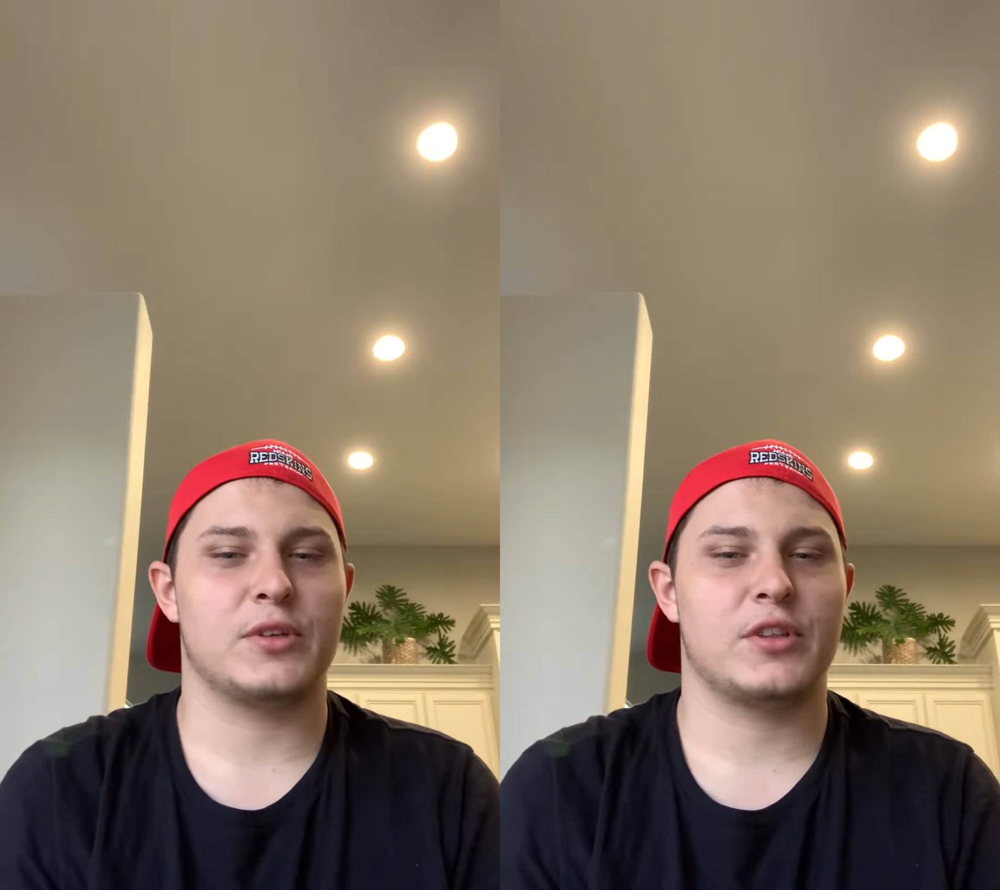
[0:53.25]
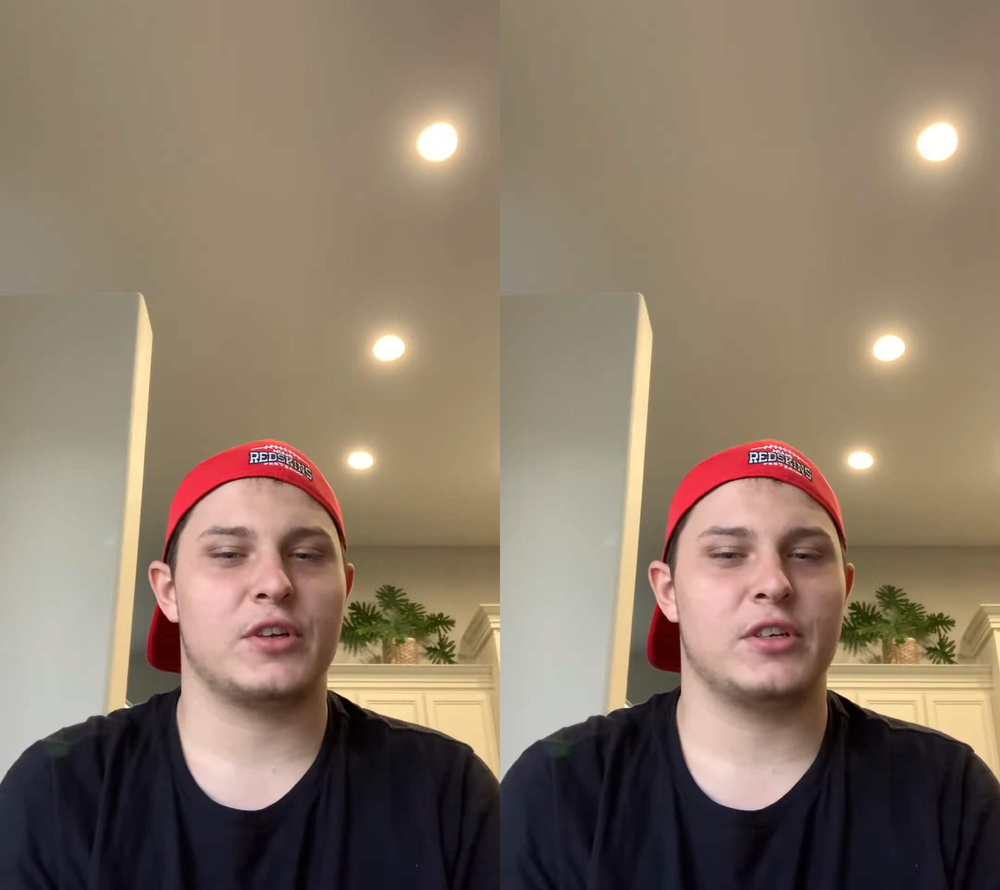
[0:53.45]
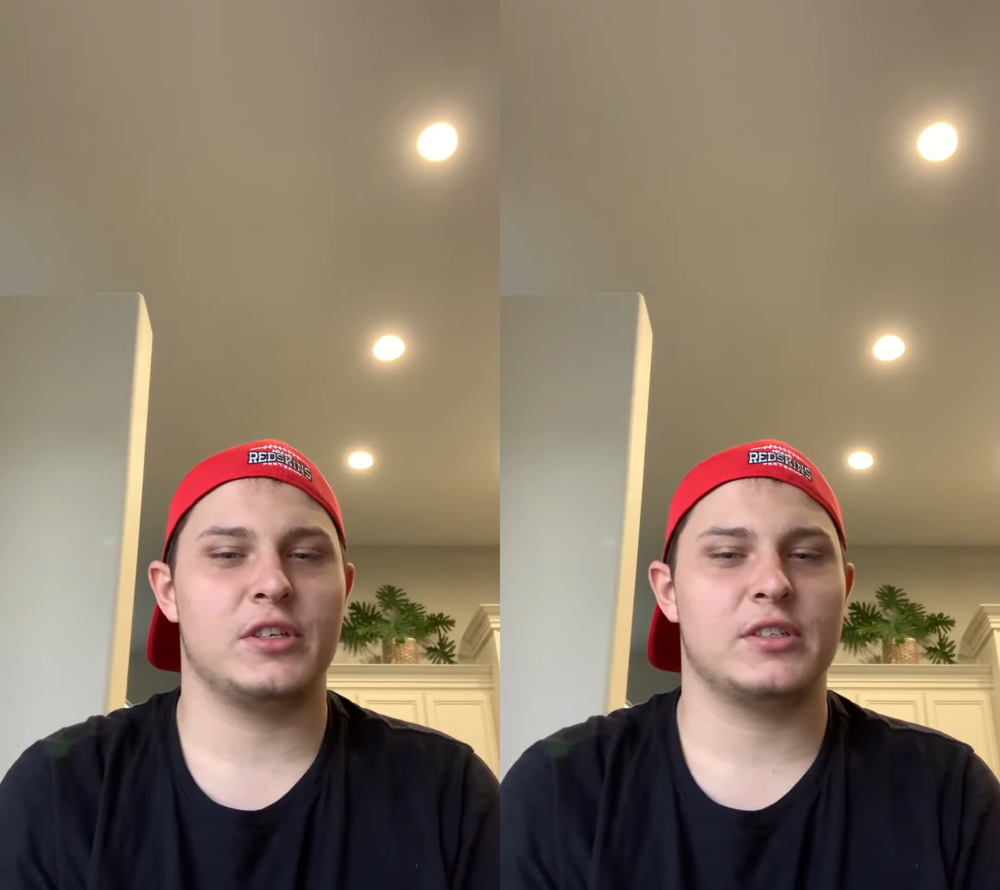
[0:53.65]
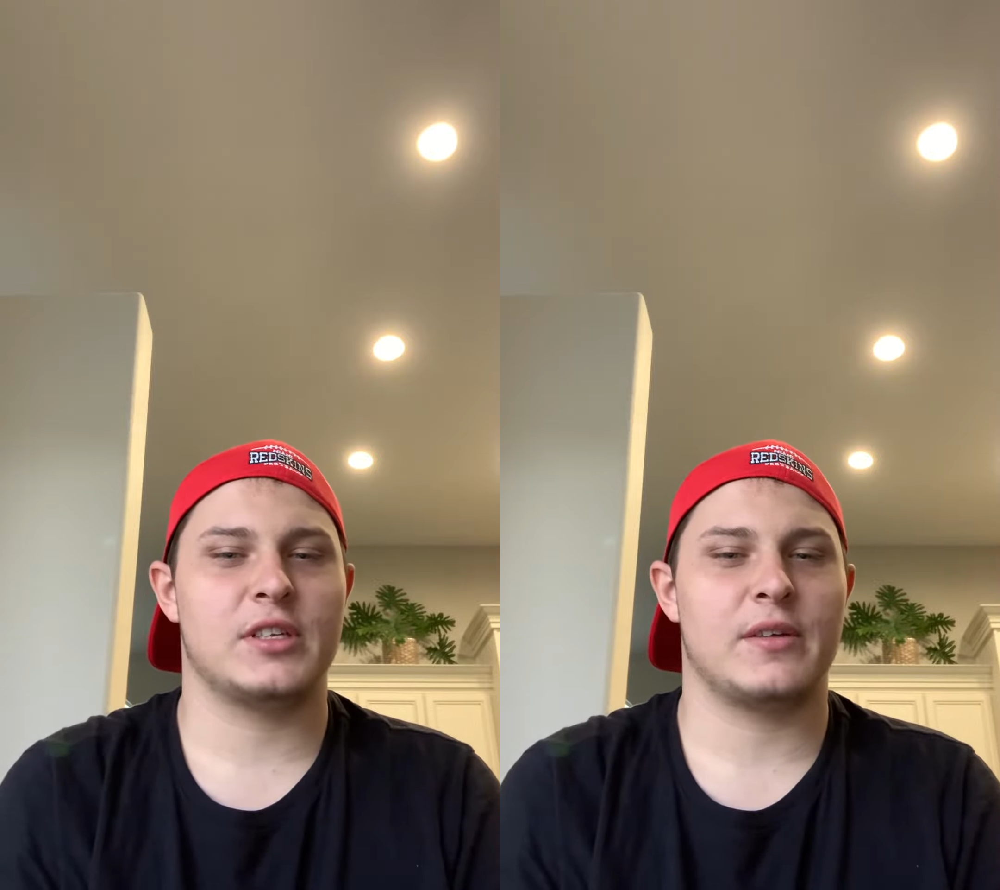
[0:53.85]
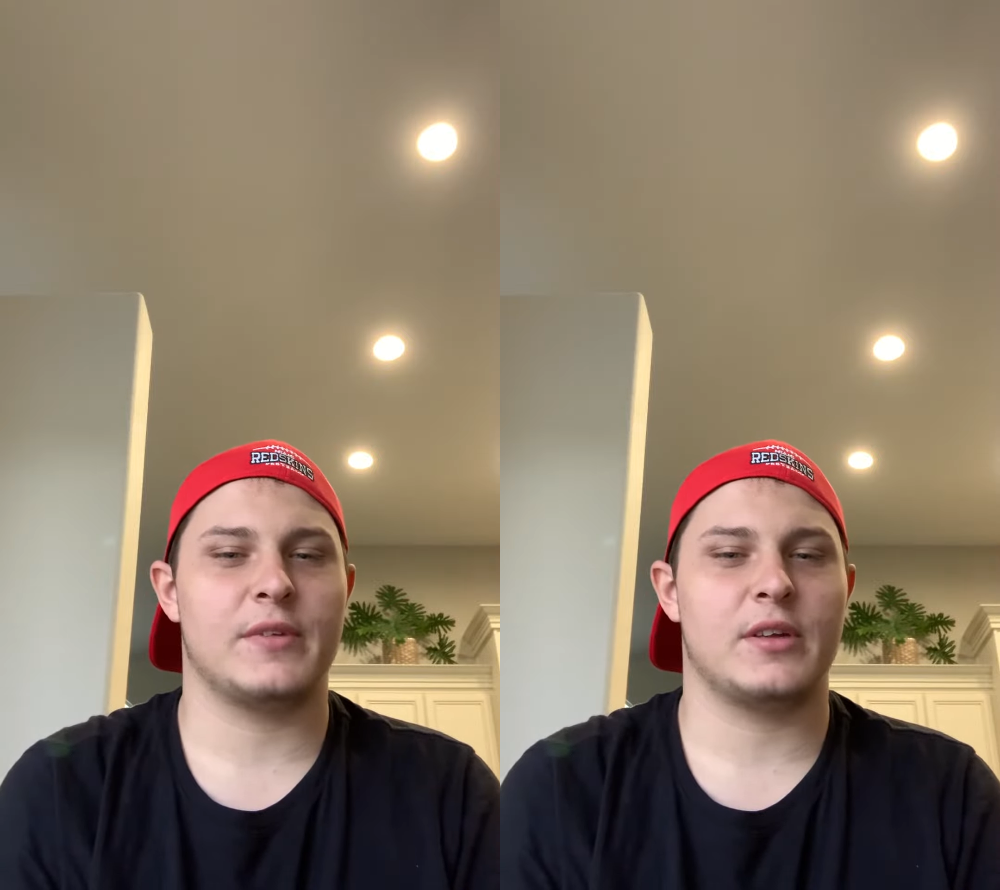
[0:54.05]

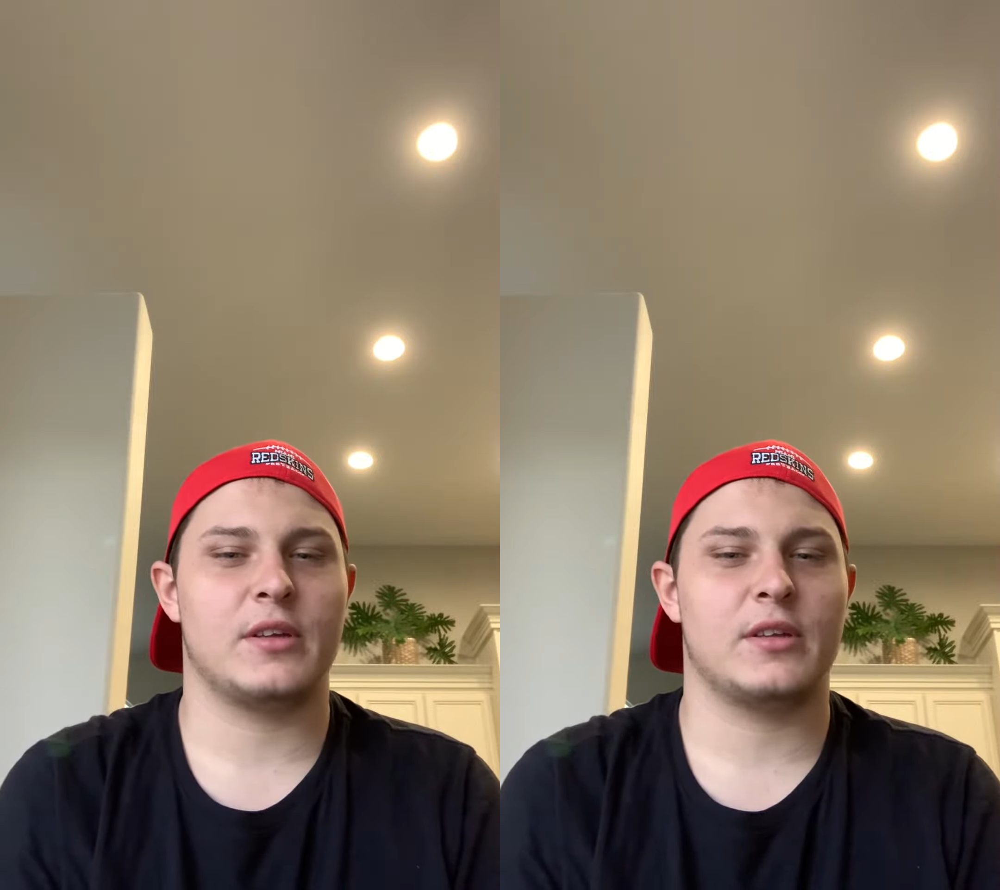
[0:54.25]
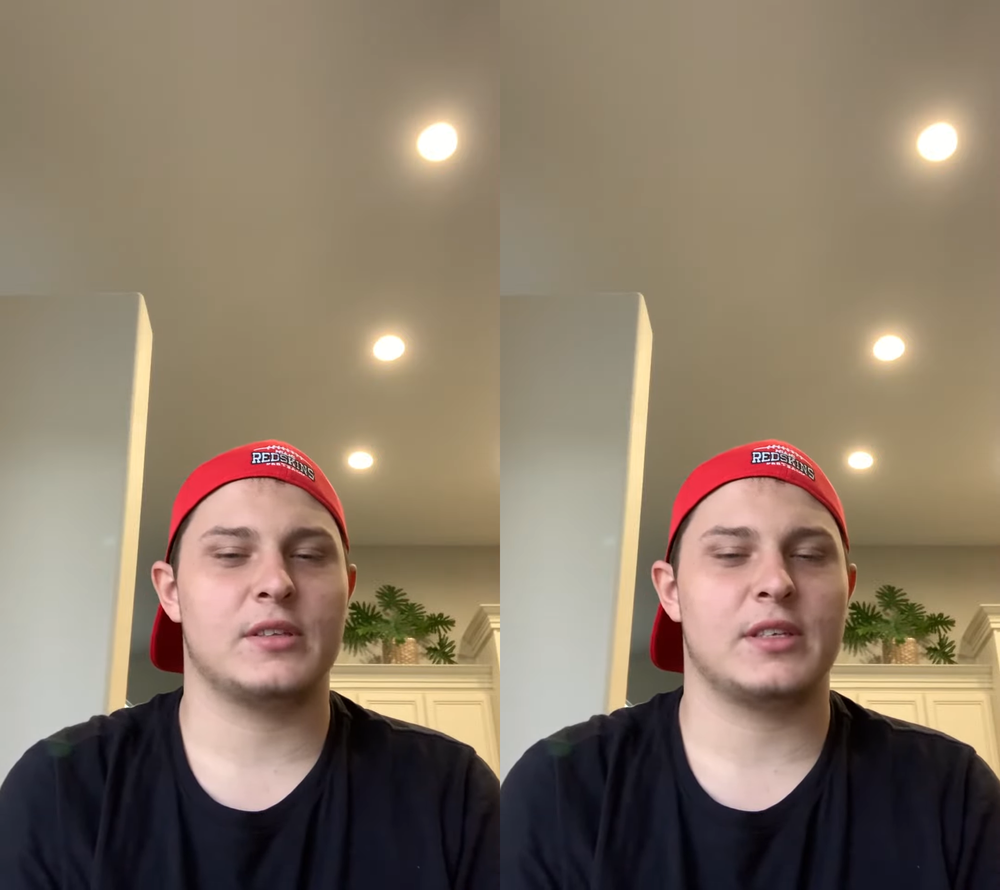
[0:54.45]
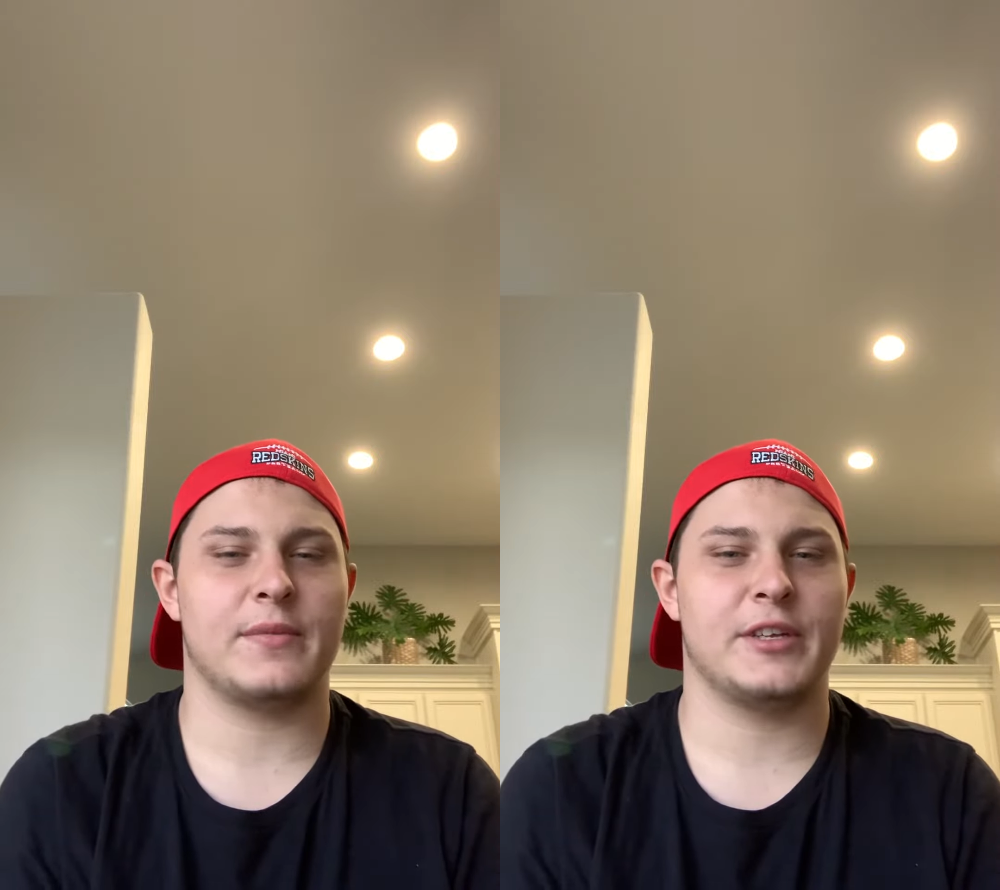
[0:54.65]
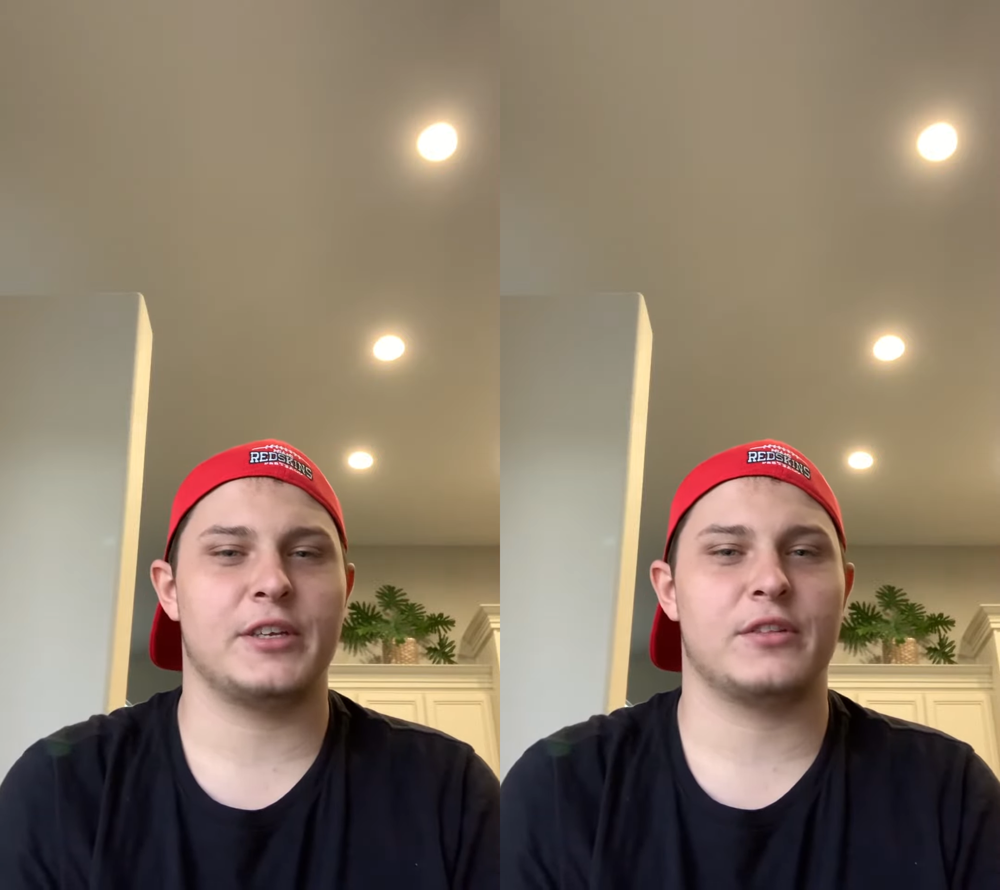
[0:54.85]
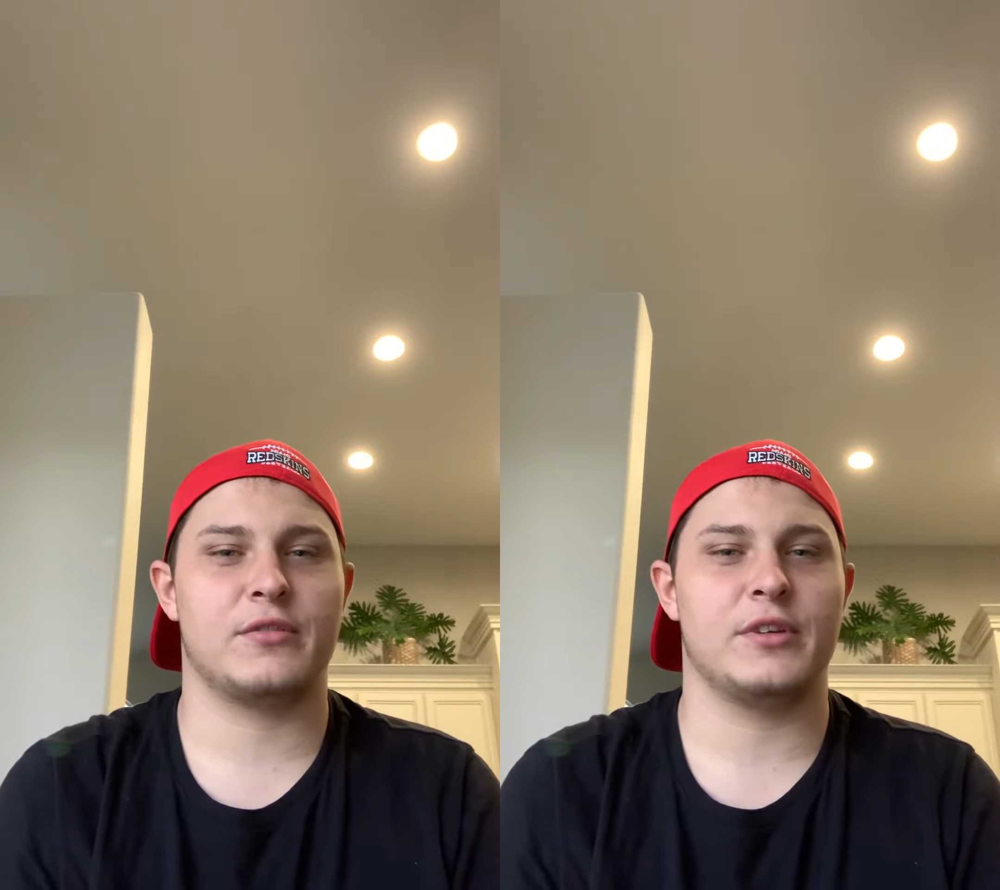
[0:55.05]

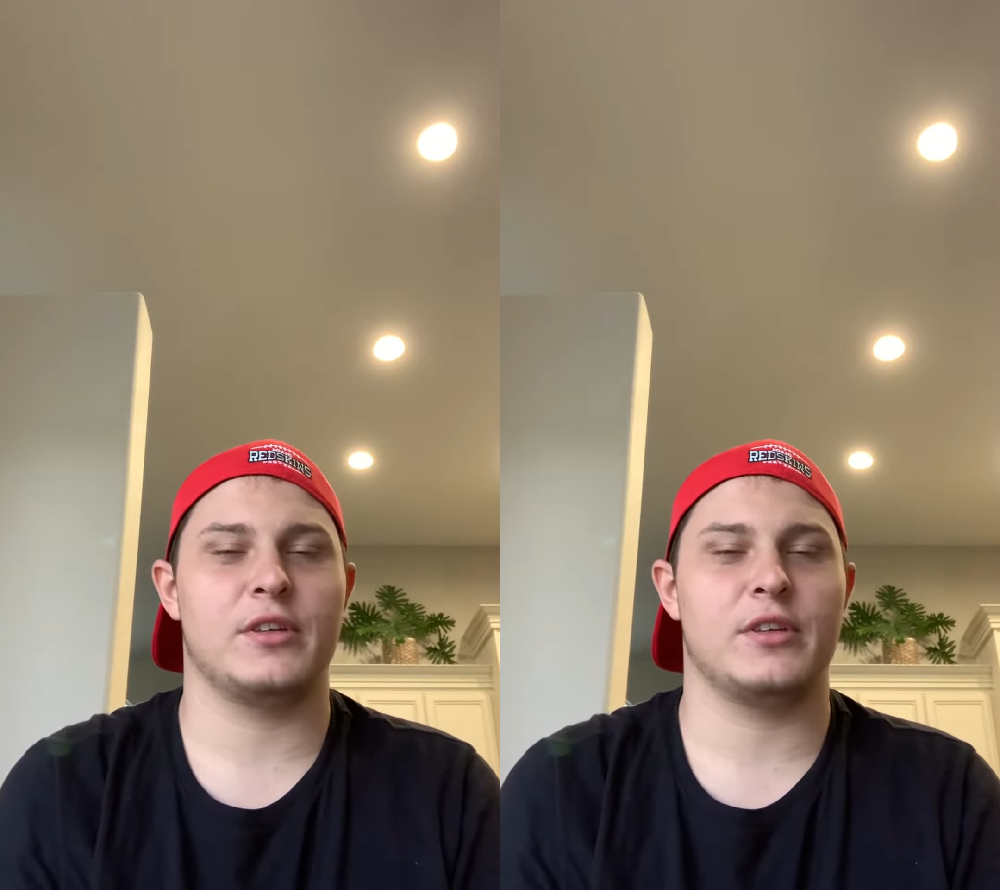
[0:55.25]
73